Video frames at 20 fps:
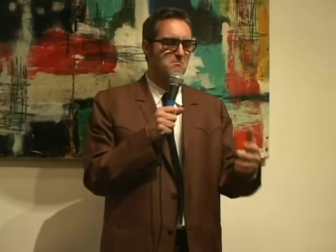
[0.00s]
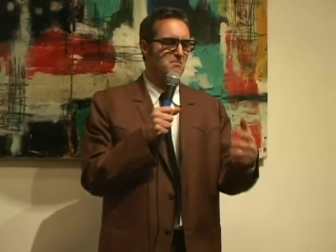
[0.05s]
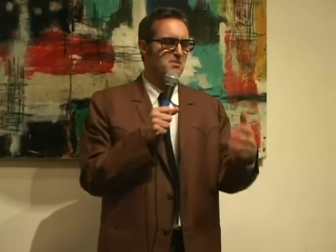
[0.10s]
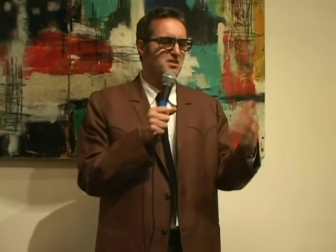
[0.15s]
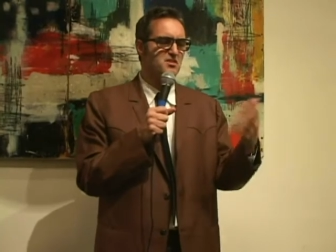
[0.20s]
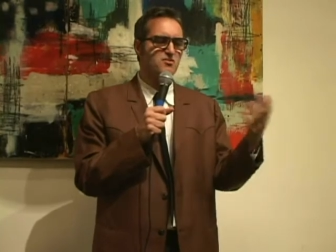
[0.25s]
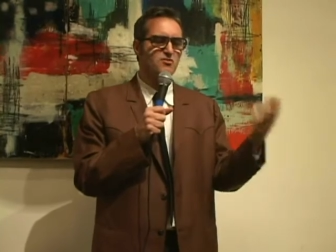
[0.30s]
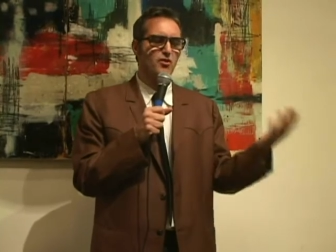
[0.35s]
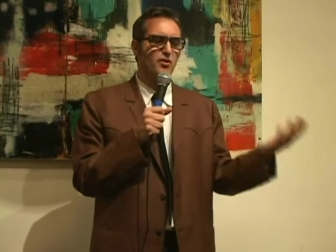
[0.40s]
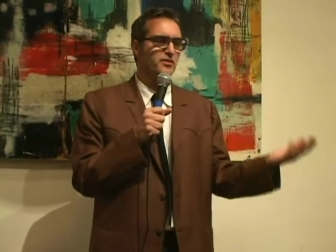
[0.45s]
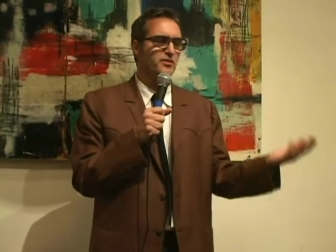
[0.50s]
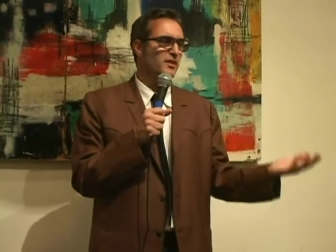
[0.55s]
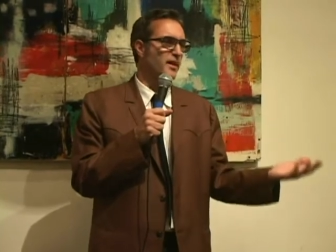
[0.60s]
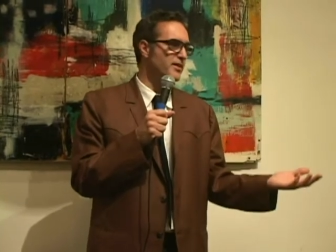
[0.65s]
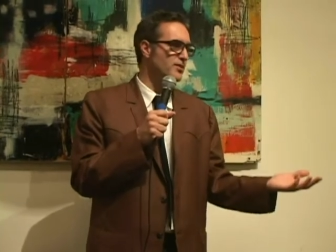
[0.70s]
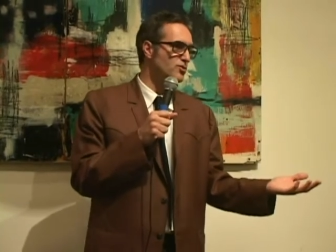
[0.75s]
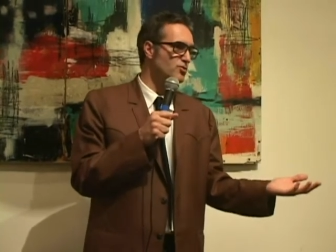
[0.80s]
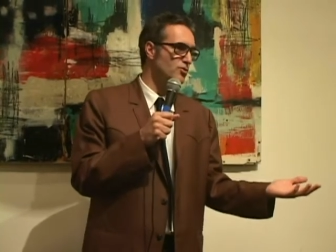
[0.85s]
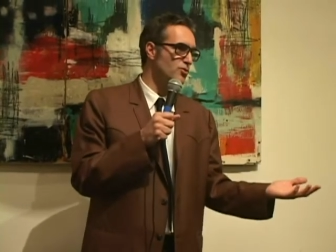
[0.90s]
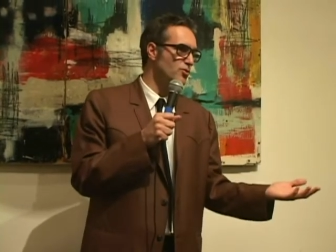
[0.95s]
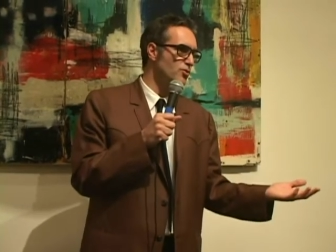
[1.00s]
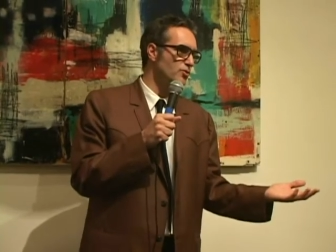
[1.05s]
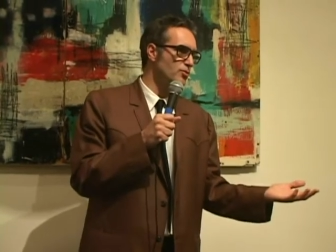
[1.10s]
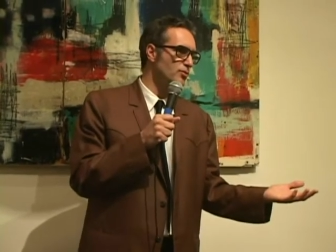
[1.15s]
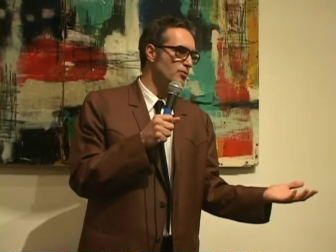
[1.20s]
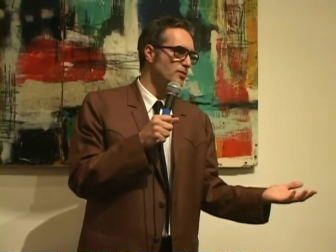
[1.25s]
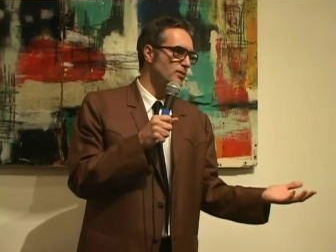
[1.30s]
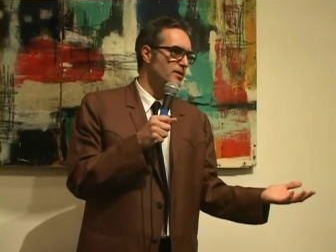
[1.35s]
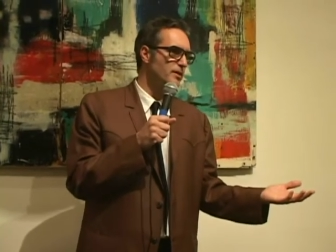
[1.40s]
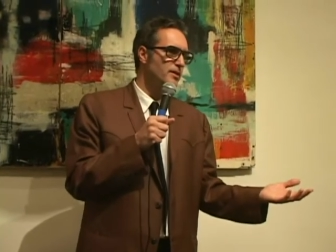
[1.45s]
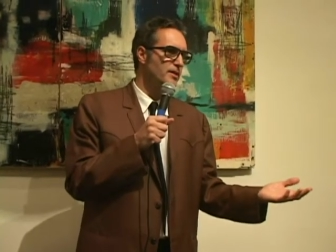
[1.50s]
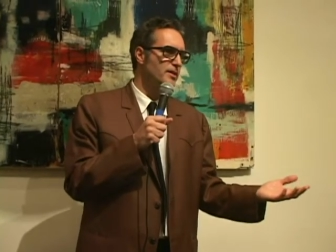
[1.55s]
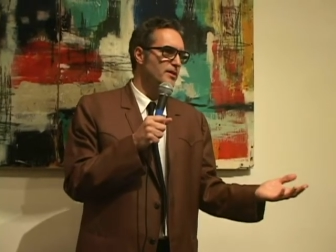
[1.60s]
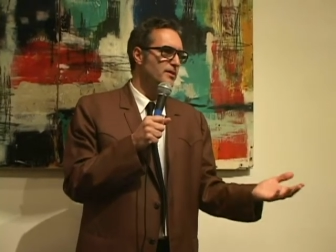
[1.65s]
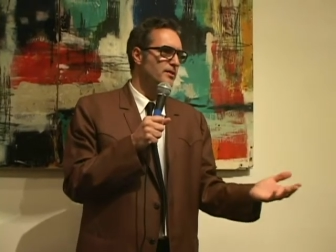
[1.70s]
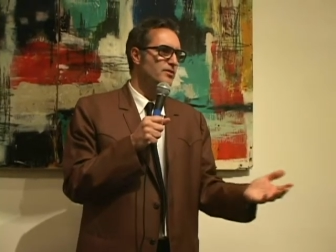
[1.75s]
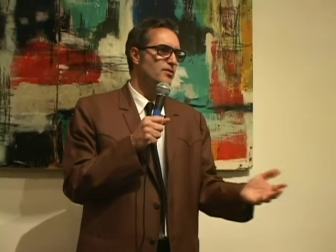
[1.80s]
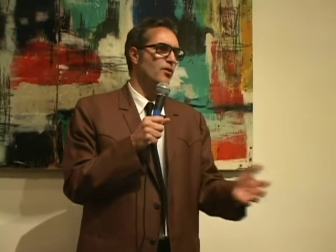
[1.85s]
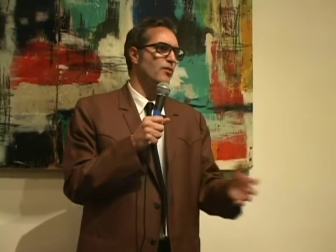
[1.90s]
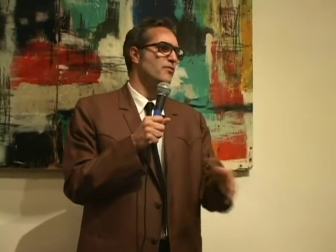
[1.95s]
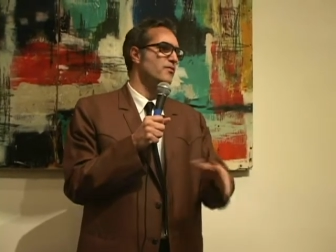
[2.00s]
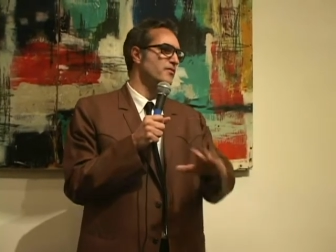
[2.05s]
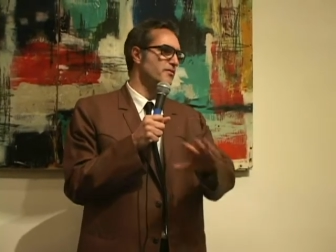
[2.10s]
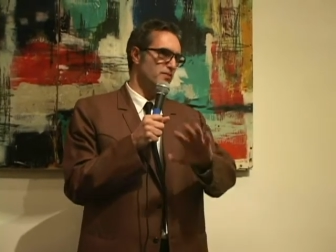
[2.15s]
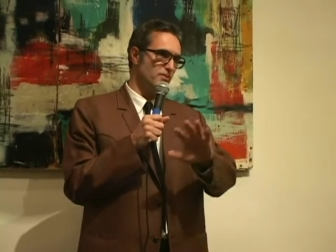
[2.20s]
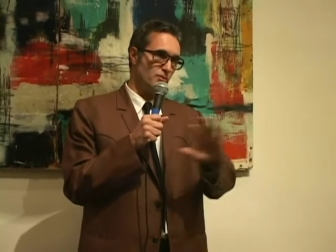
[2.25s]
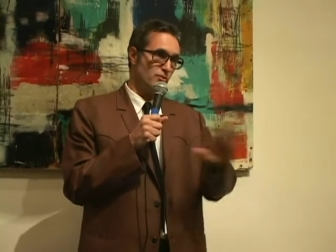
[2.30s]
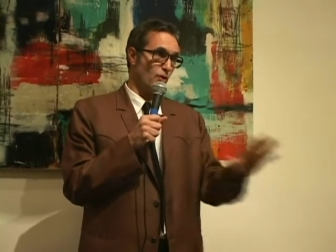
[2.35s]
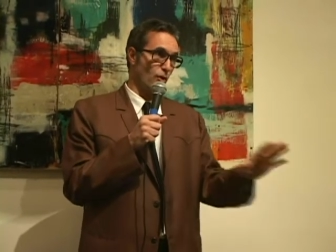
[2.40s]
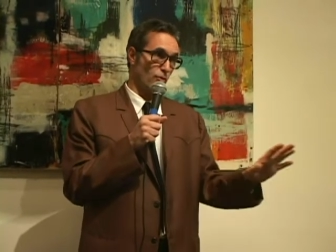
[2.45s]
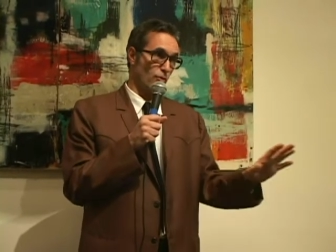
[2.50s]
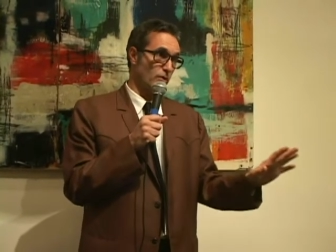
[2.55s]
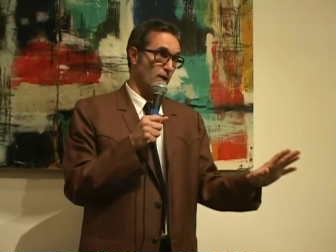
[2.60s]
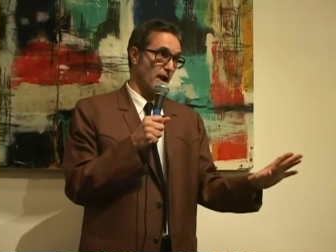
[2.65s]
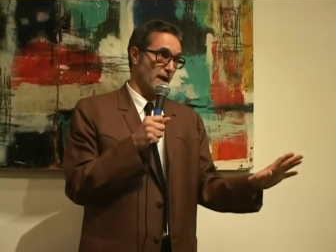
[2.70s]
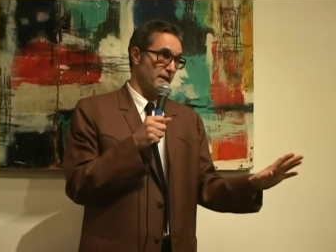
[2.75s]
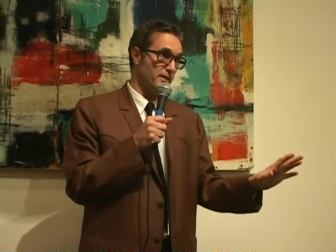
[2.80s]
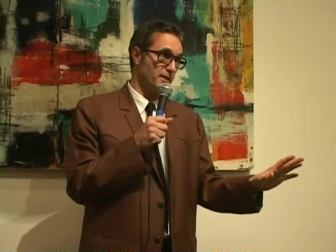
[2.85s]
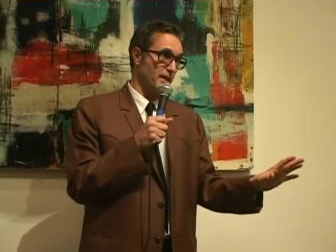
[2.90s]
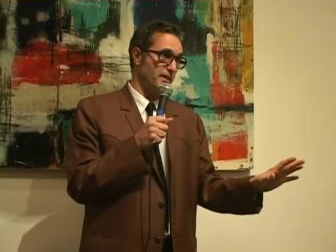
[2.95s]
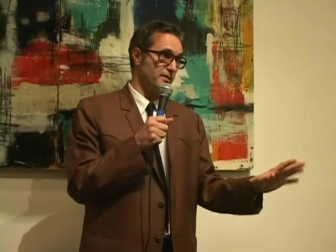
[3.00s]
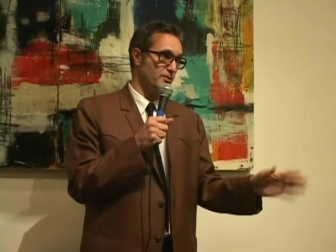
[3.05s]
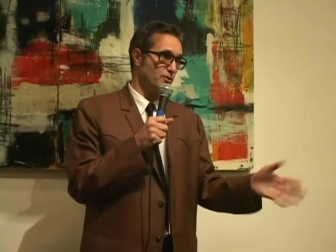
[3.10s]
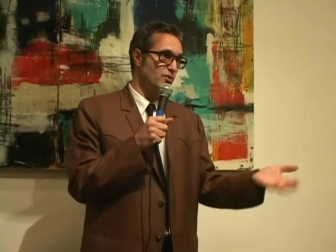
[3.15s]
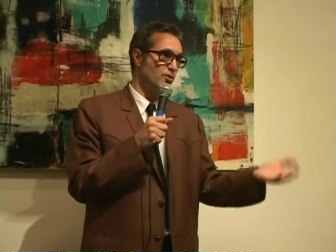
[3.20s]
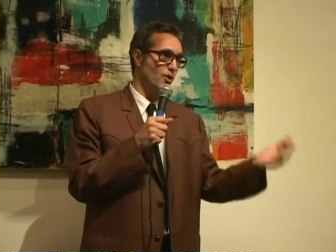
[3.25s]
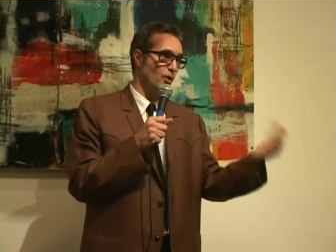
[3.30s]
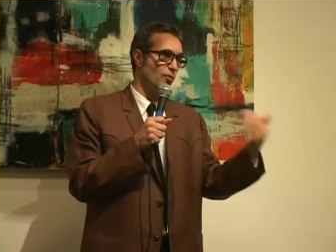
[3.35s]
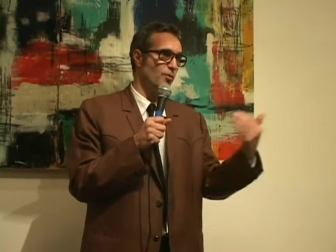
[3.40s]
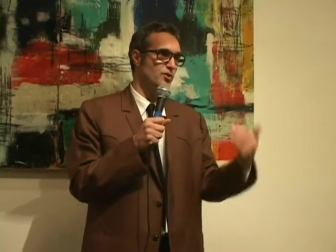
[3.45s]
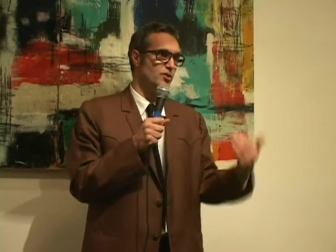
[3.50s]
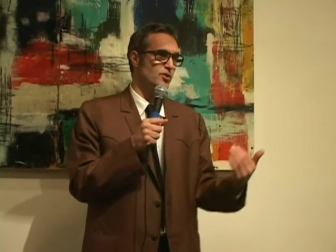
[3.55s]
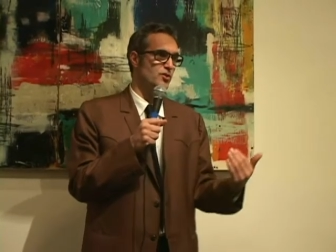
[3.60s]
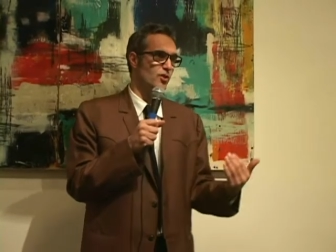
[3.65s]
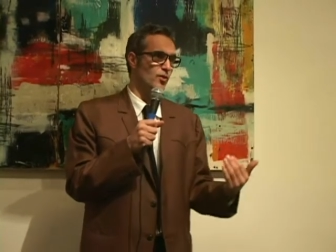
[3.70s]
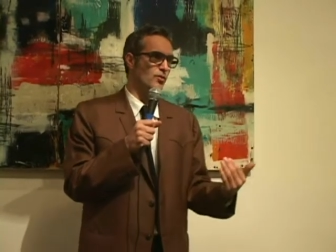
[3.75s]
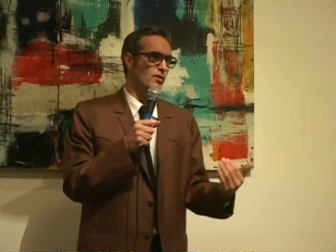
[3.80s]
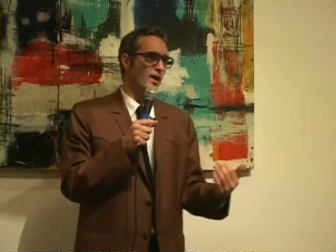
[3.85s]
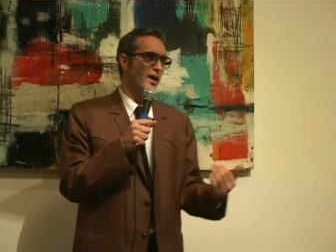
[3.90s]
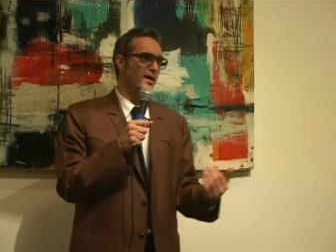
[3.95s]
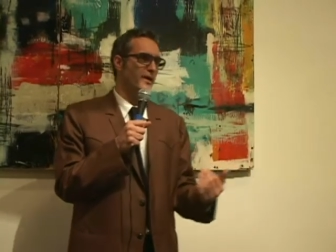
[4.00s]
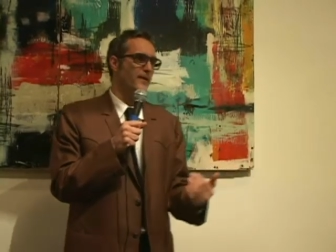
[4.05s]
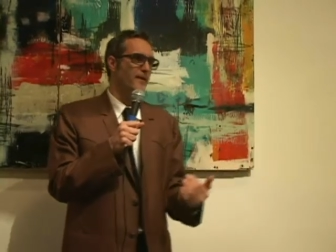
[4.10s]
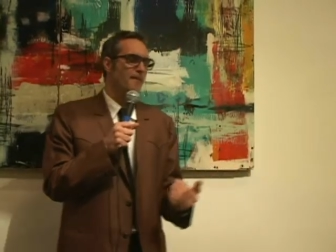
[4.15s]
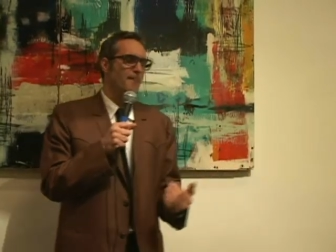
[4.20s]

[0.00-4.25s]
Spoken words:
is not nice to you, no, you don't like that. You know what you don't like.